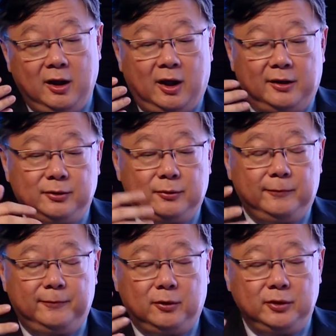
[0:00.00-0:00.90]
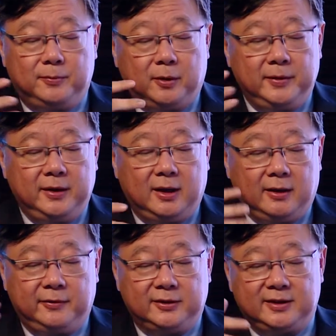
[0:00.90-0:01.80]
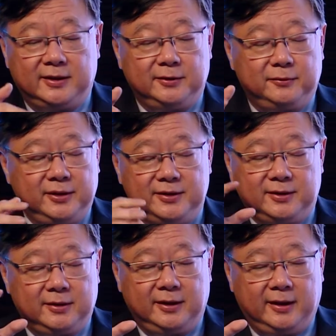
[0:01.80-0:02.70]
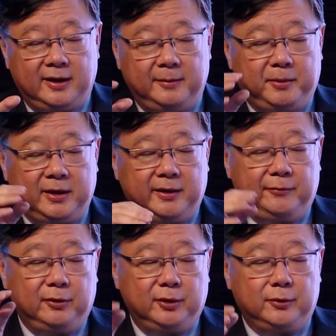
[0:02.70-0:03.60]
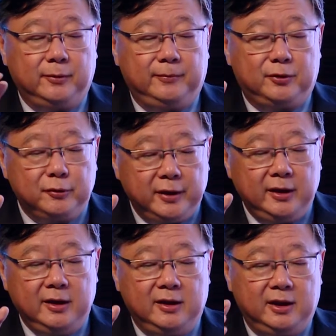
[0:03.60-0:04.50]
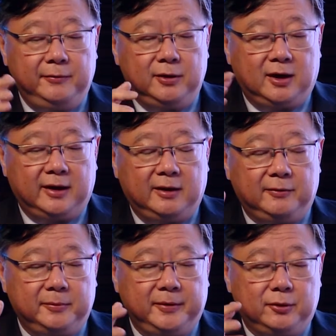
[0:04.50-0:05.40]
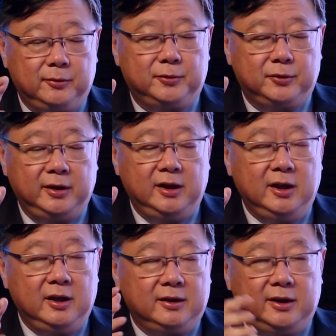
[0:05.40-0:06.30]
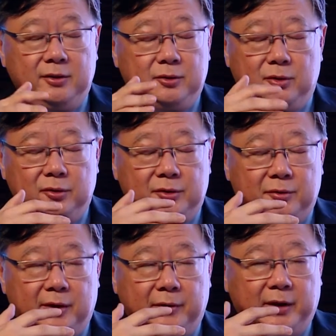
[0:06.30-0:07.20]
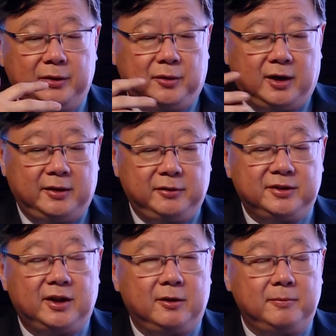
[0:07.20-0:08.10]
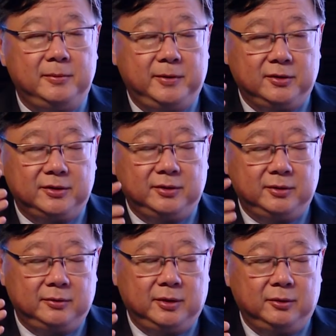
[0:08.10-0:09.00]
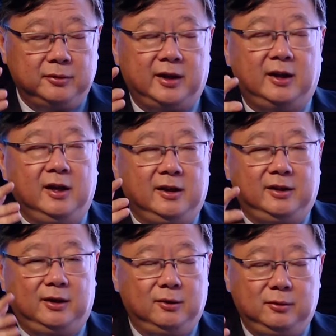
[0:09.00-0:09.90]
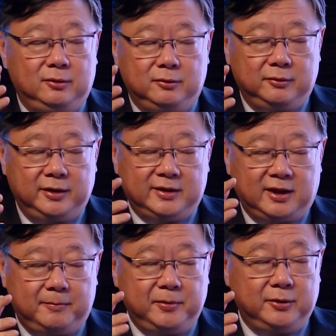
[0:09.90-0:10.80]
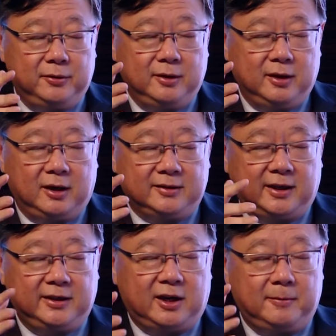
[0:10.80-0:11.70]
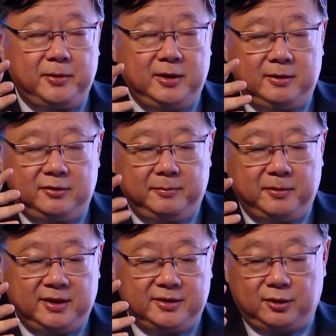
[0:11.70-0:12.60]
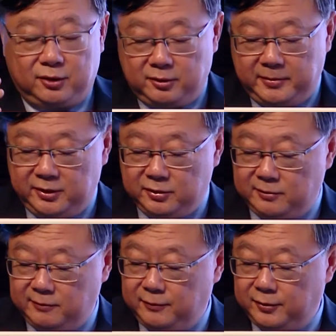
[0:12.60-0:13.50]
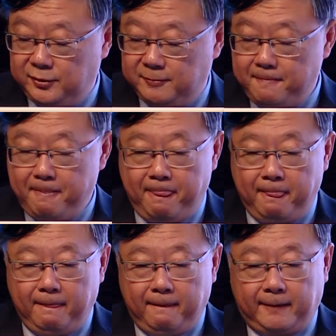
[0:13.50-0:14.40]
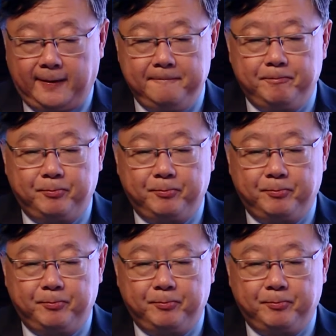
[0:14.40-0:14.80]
And so group 4, you probably have a standard risk thing, but for the group 3, if you are identified to be group 3, then you go straight away to high risk therapy, because you know that the low risk therapy, standard therapy treatment is not going to be useful for you. Okay.